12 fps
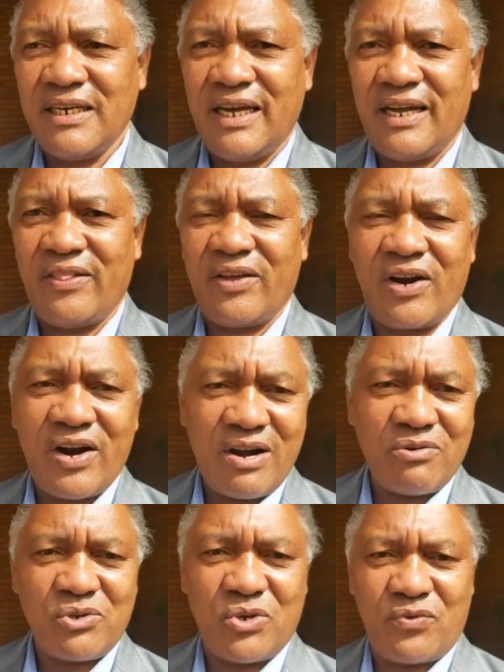and the
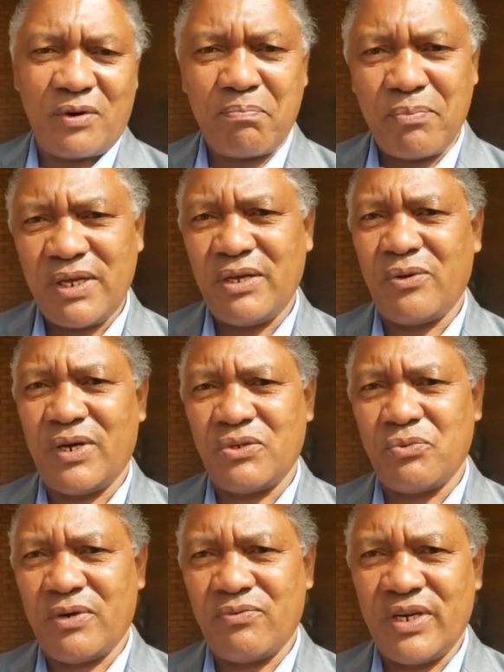grounds of appeal,
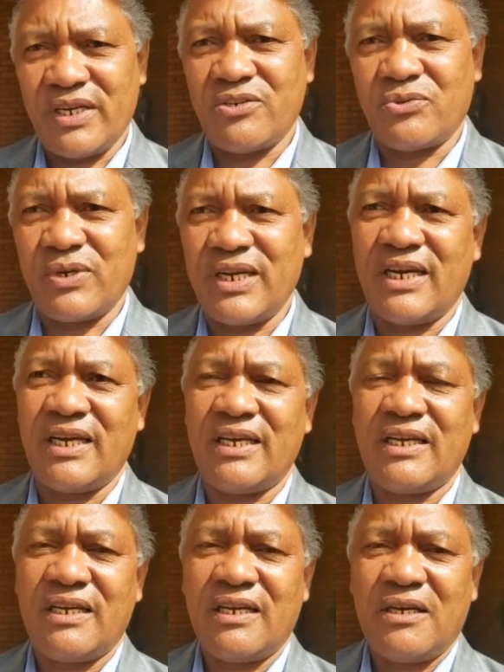as we have heard today,
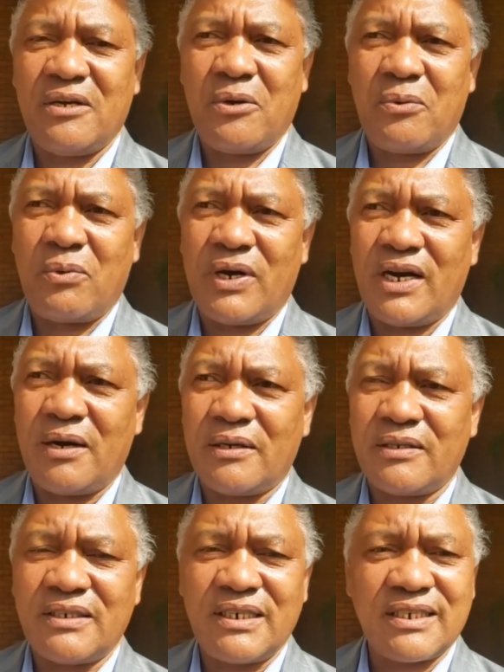were
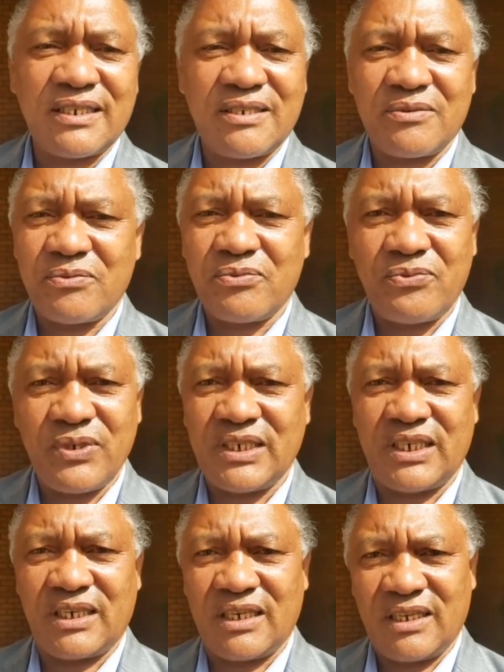just
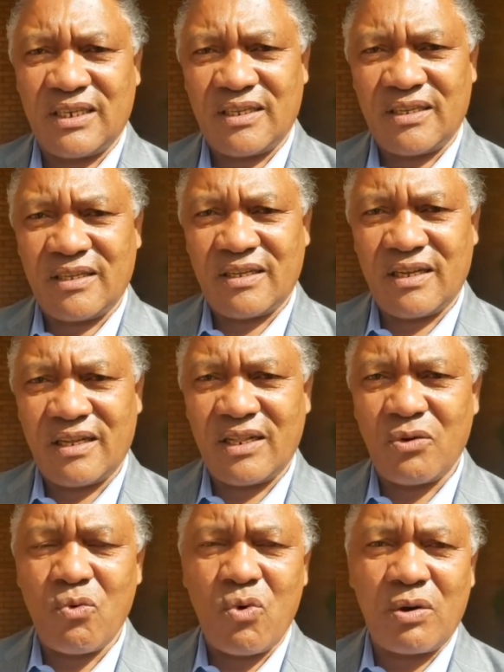fishing in
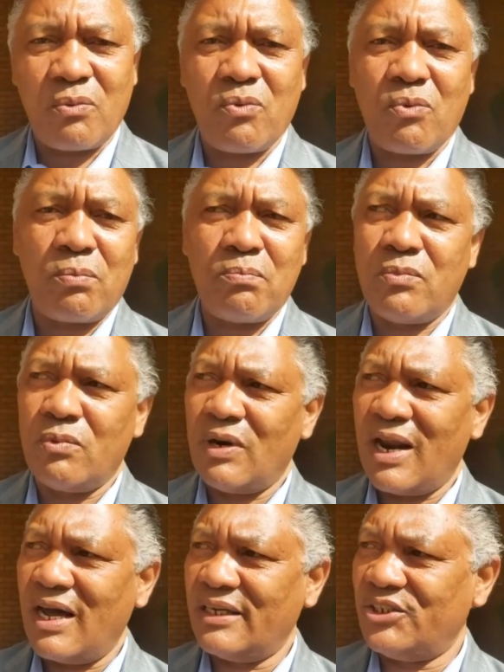the
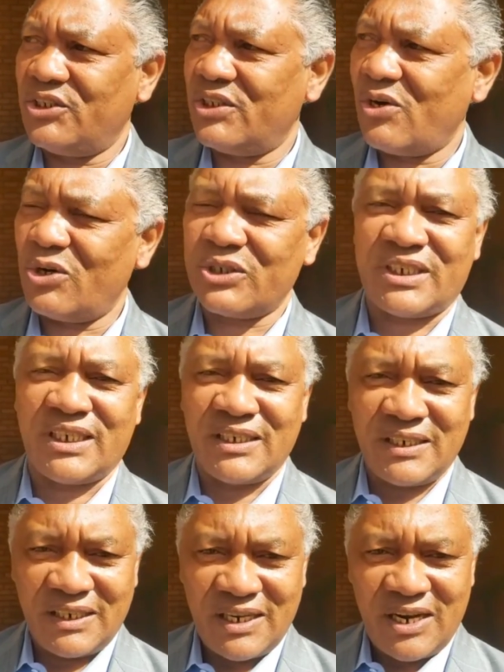large ocean,
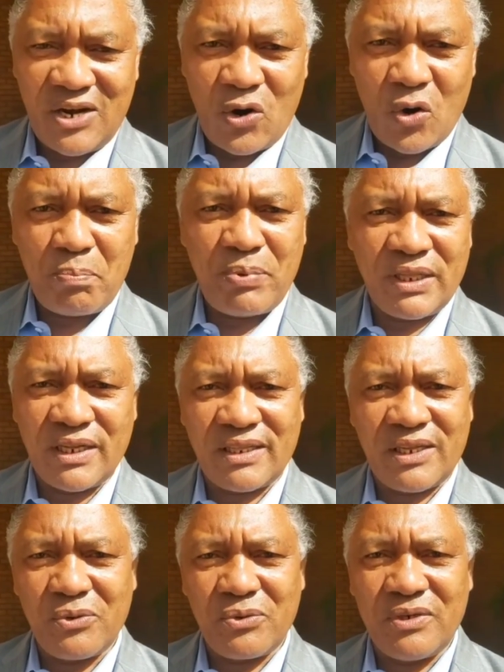hoping that
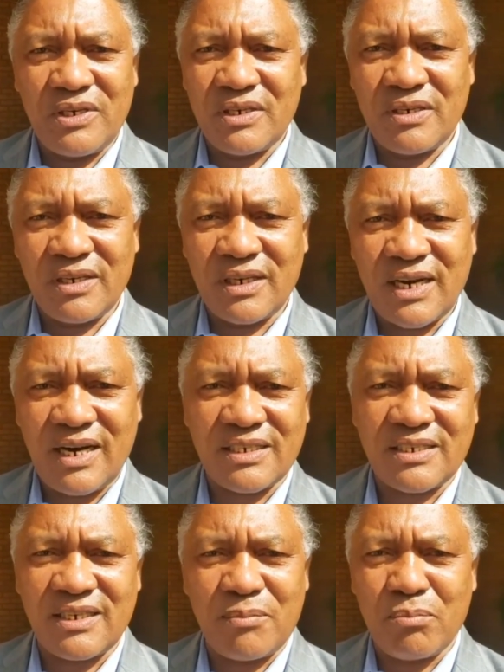they would
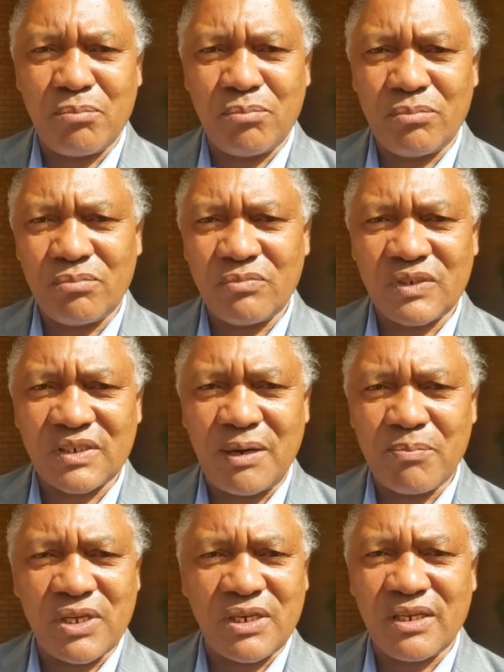catch something
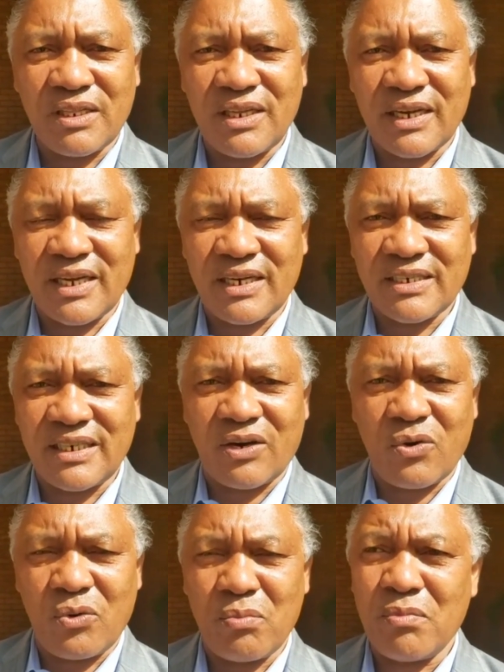that can take
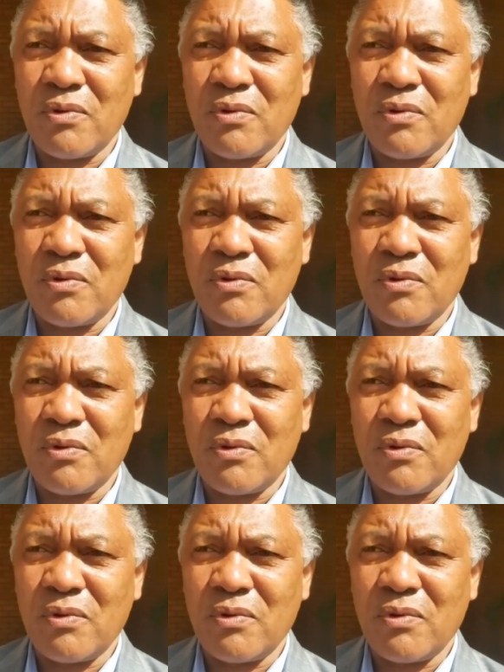home.